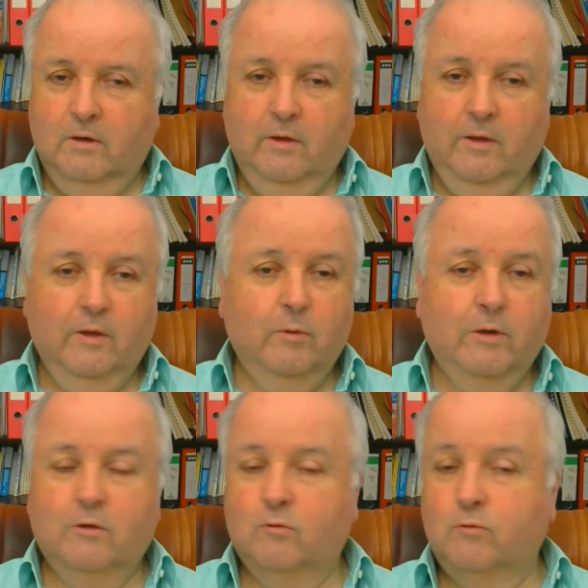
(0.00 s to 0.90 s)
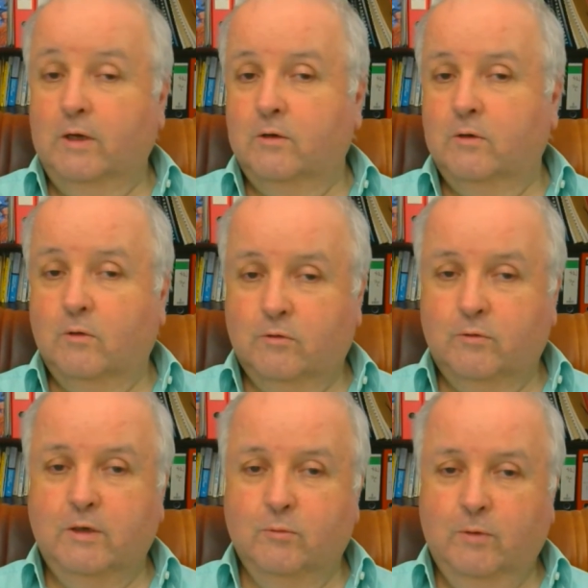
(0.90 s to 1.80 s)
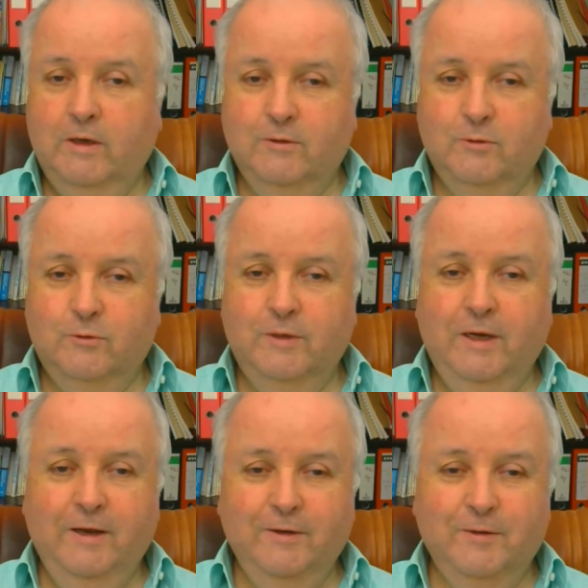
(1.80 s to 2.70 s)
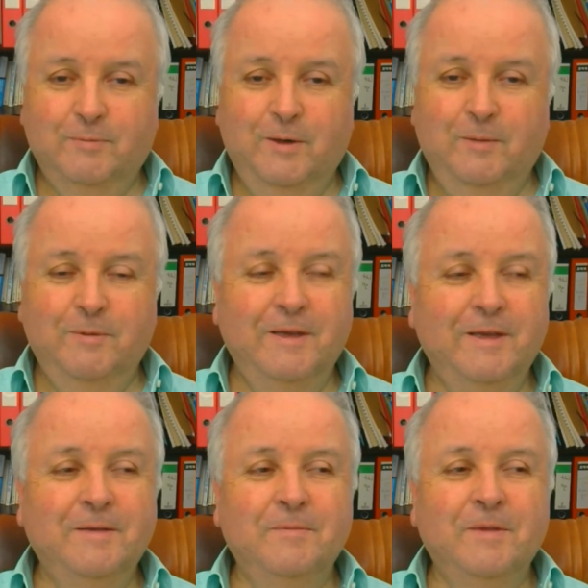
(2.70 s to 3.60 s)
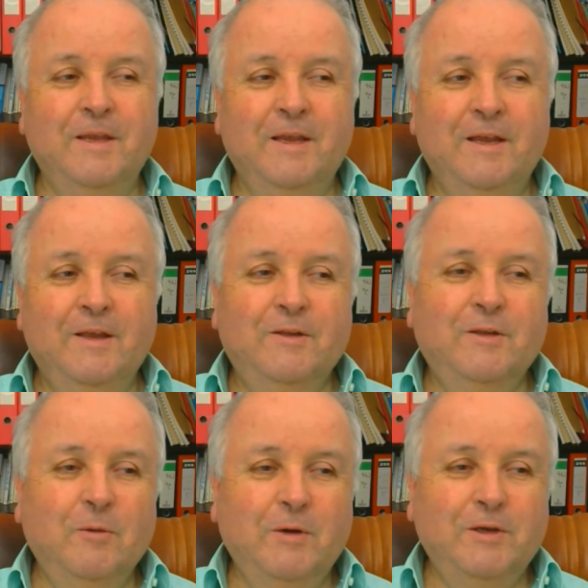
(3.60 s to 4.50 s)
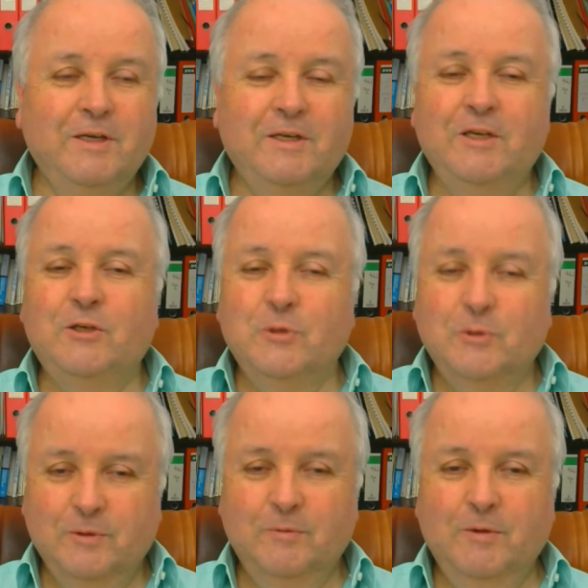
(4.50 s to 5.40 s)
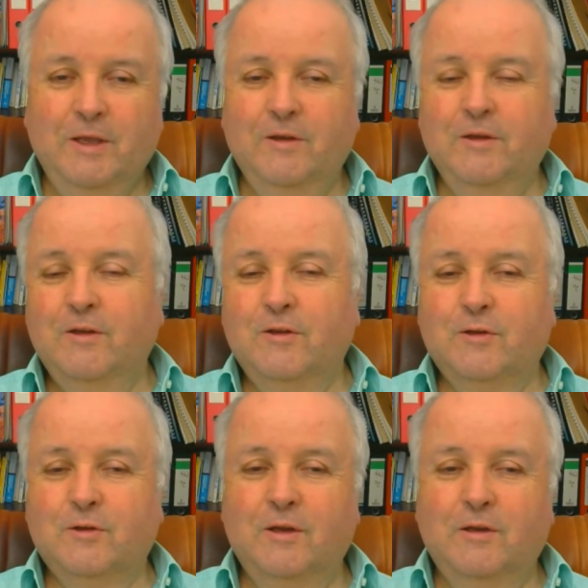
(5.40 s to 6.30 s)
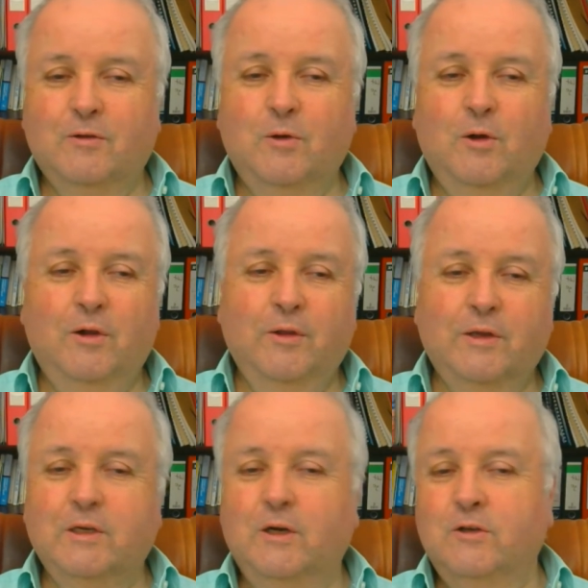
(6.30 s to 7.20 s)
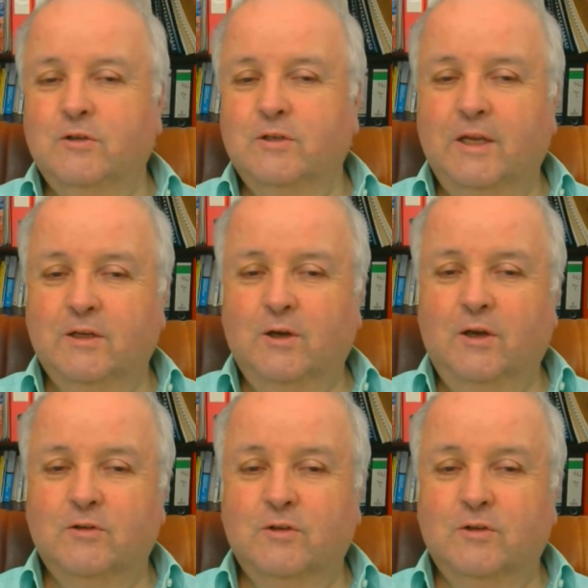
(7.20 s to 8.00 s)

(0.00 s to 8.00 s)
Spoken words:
And then it's straight away into trance, probably. So what did he do? This is called the conscious-unconscious